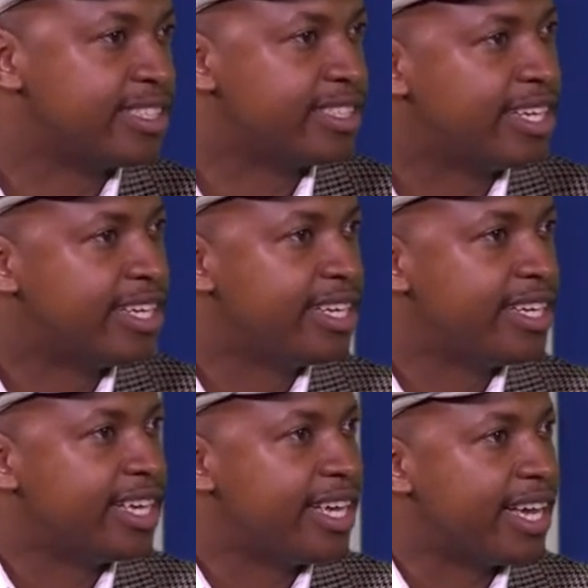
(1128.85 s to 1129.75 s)

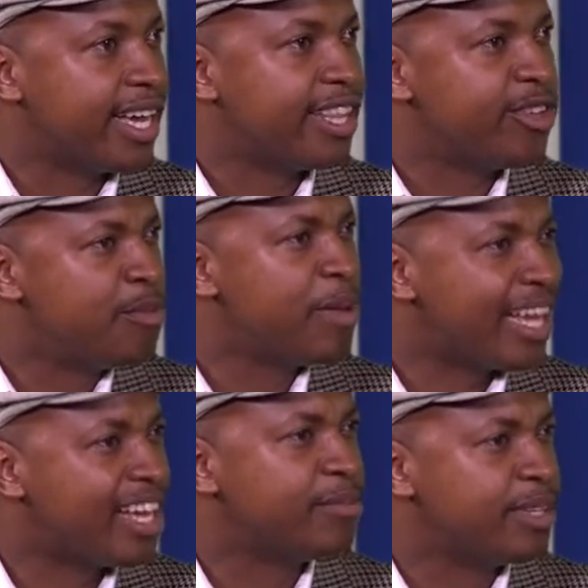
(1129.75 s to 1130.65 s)
Mm. Uh, the
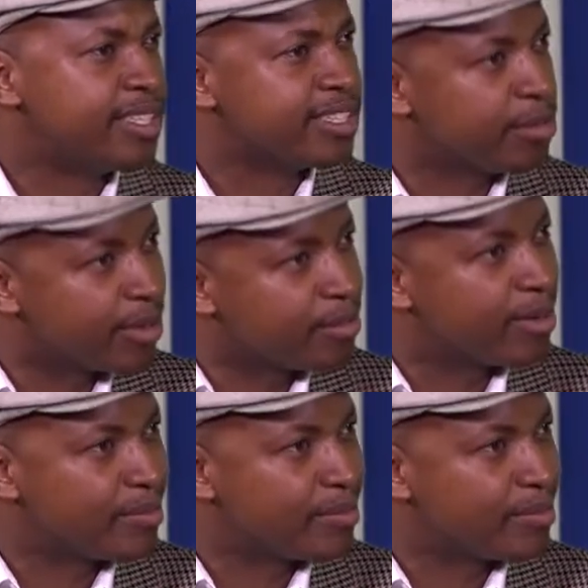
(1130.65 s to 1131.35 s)
human element is a problem,